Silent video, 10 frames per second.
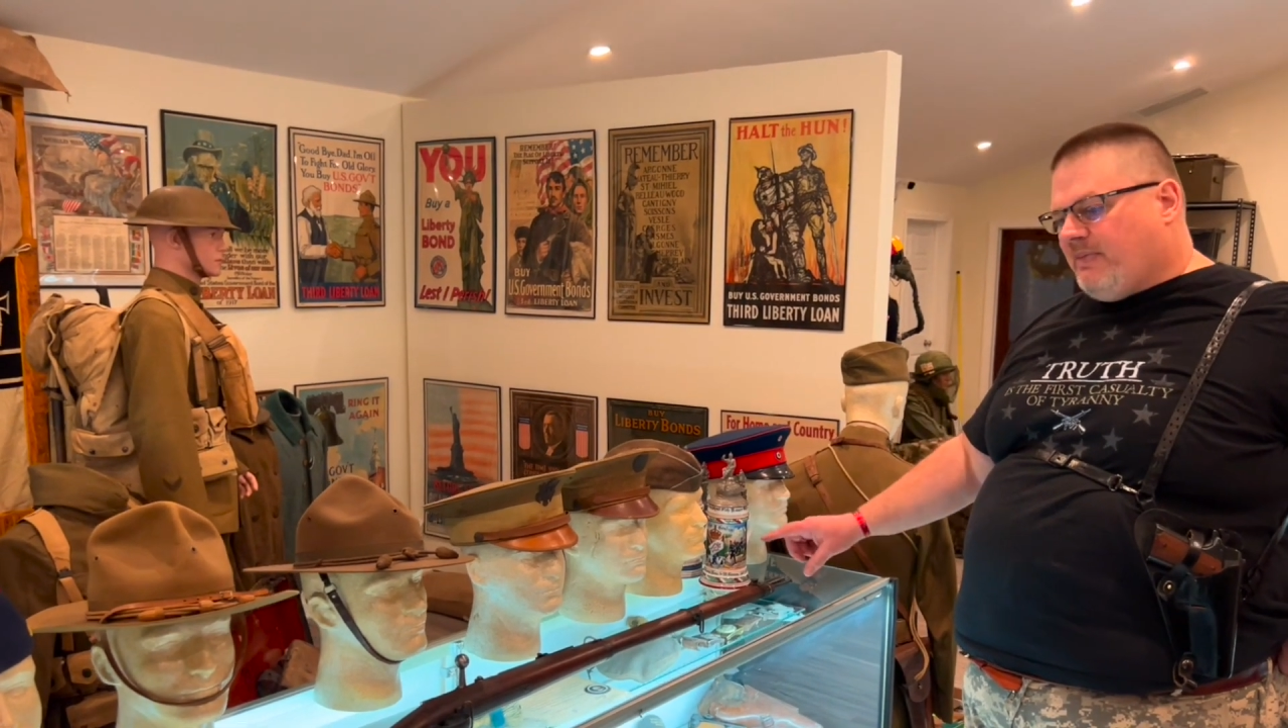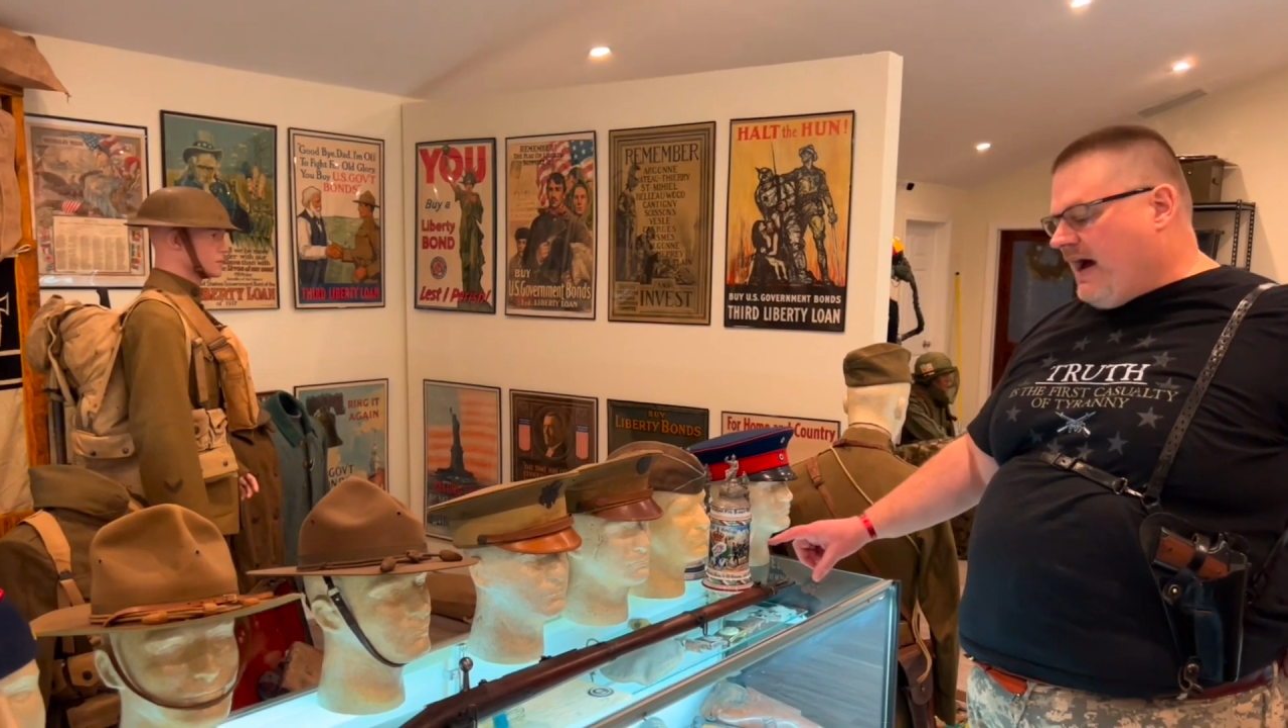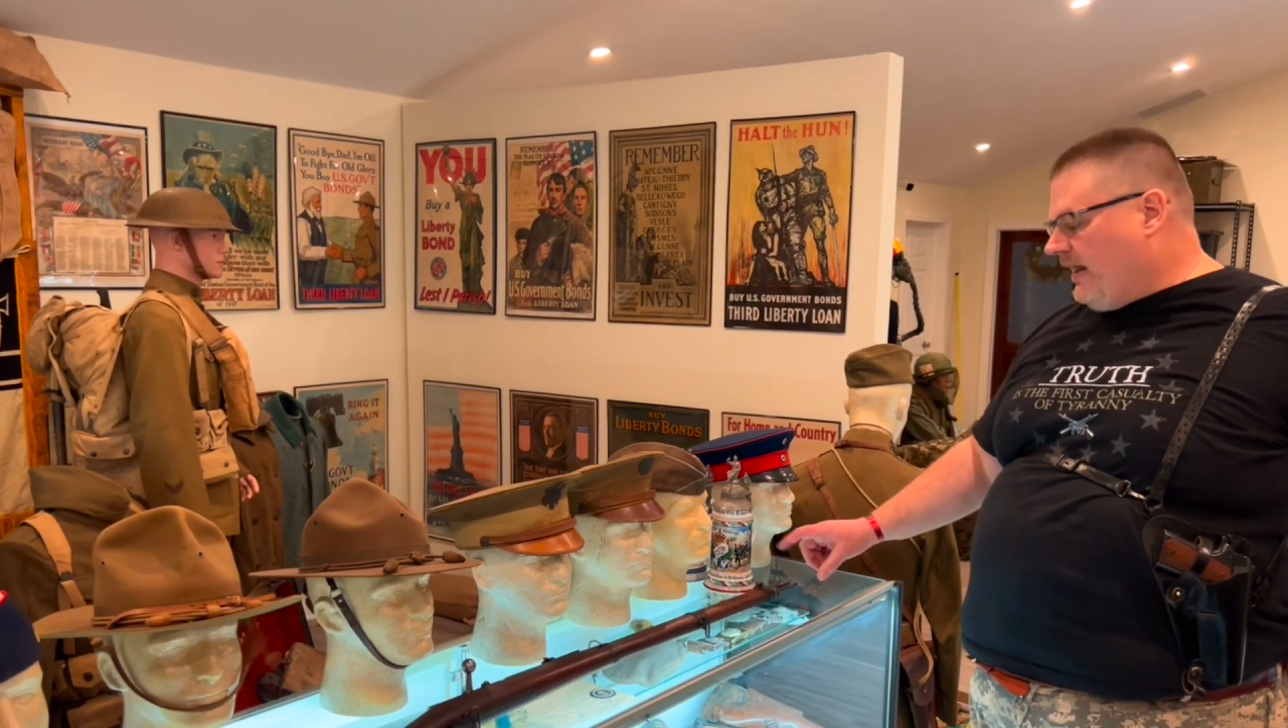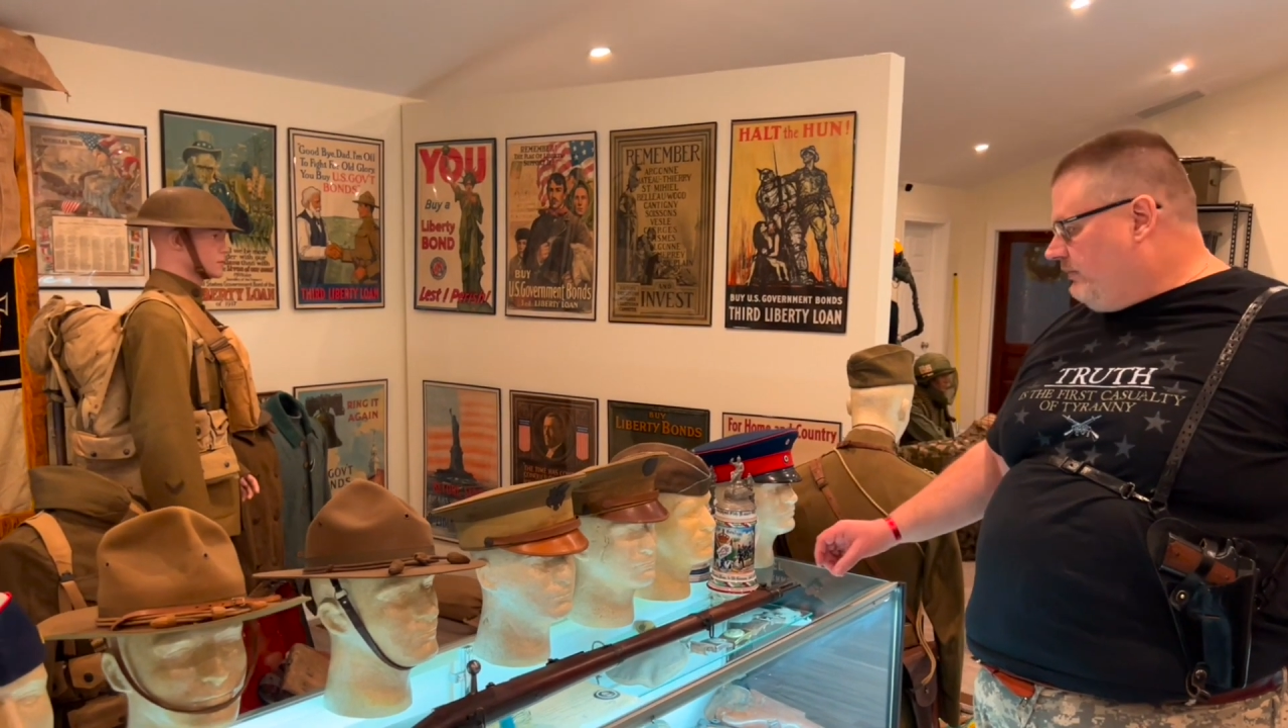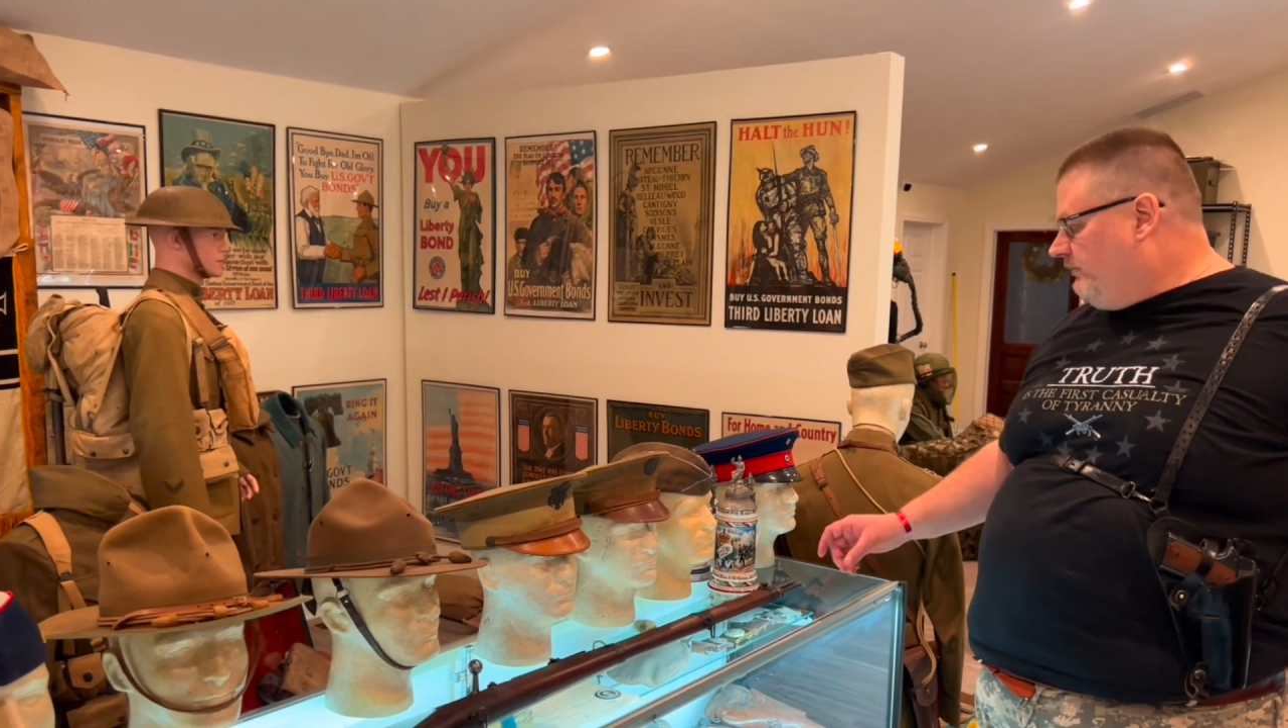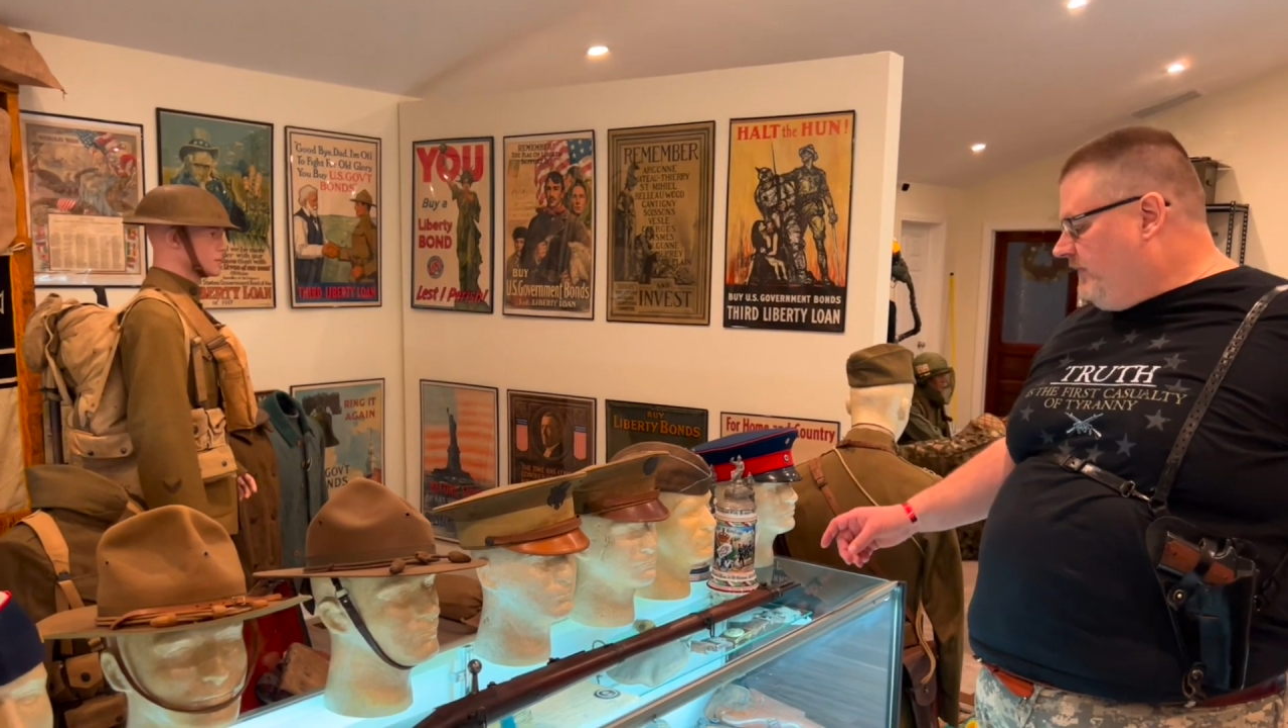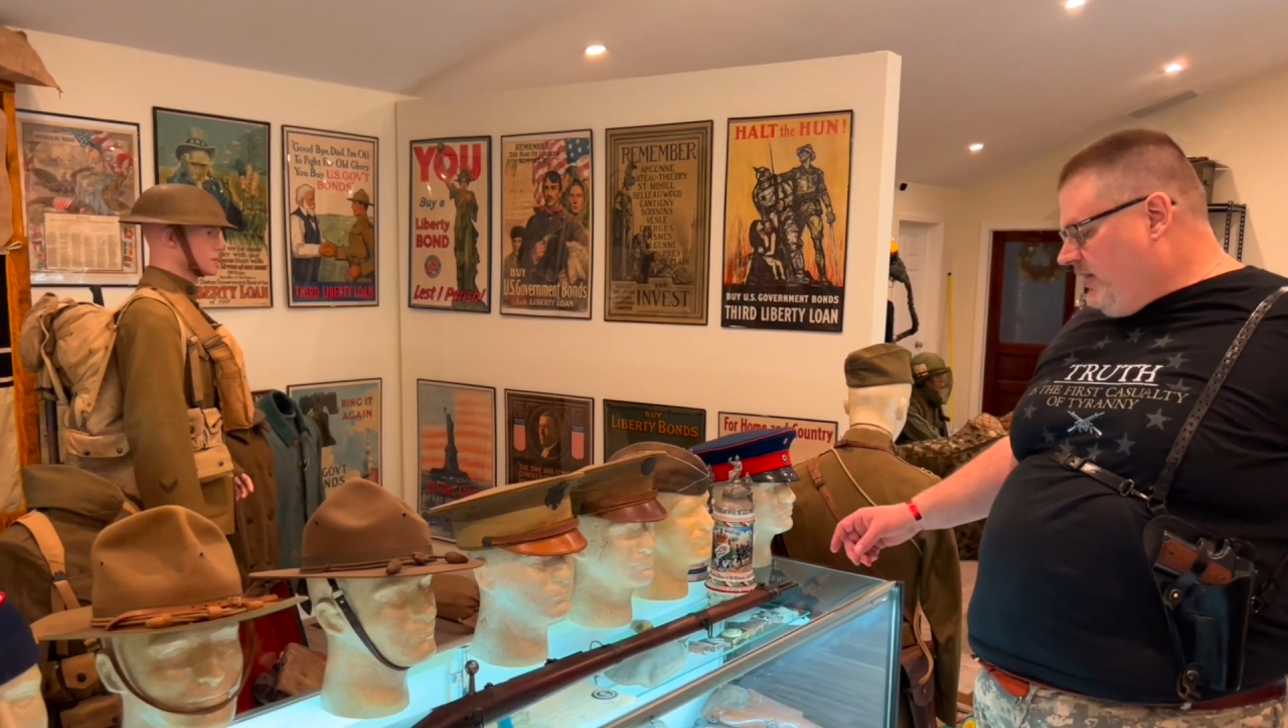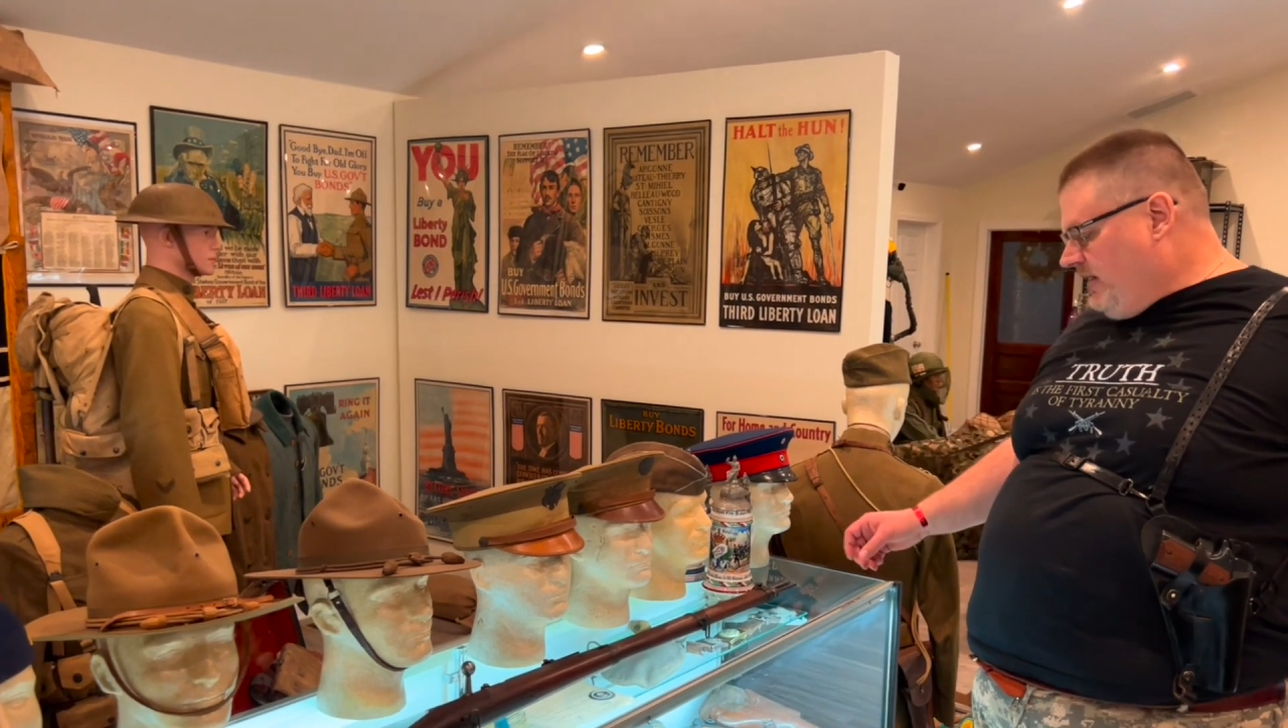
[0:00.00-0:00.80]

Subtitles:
bottom.